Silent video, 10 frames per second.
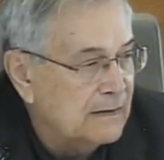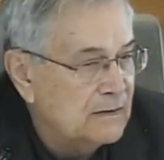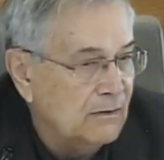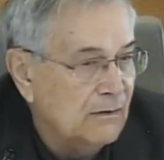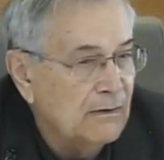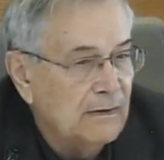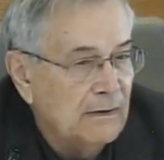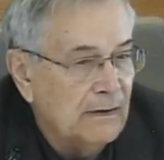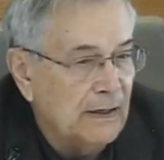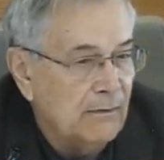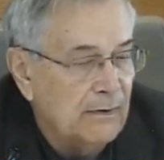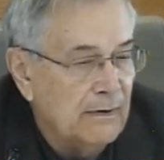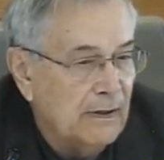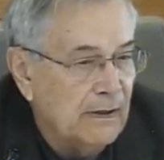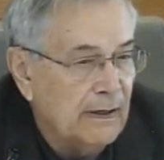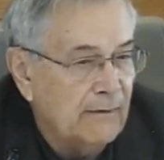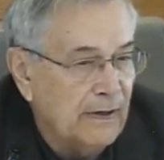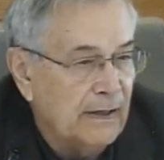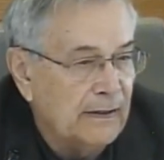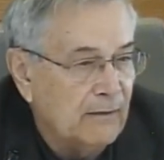So I would
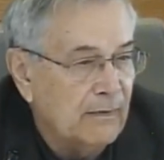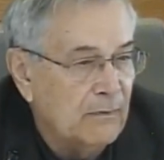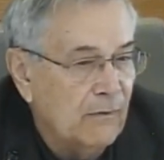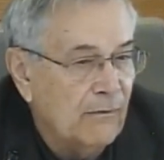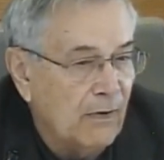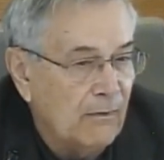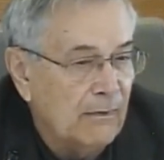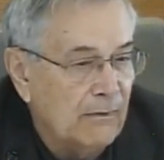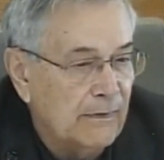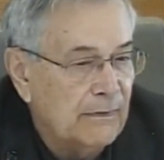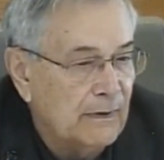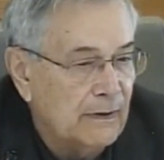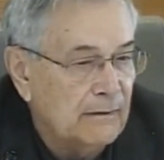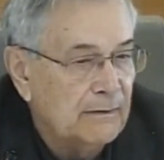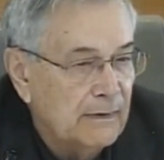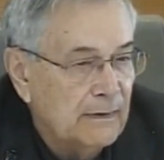advocate that we move forward with a